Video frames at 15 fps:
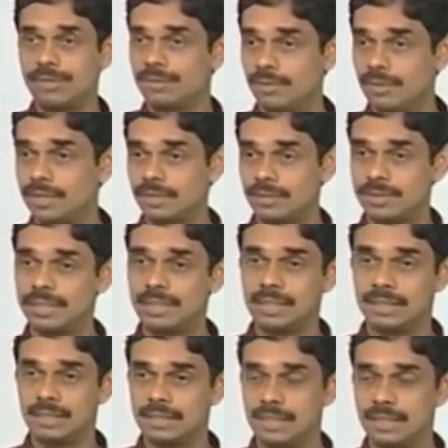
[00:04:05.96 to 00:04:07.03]
we called
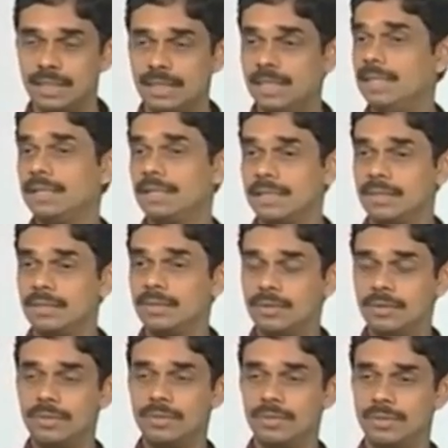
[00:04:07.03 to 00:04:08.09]
acoustic energy, can
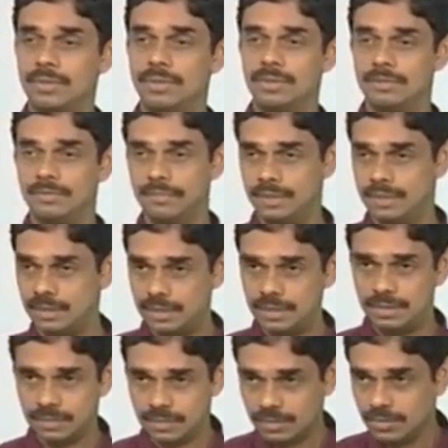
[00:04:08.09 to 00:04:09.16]
grow, or, or if it
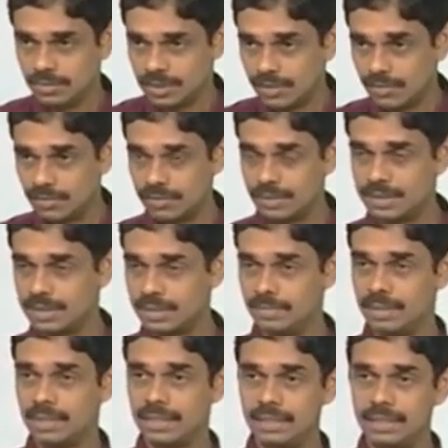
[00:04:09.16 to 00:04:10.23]
goes out of the
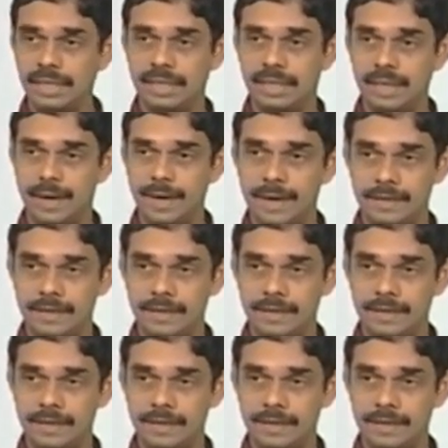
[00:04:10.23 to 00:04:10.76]
system it can decay.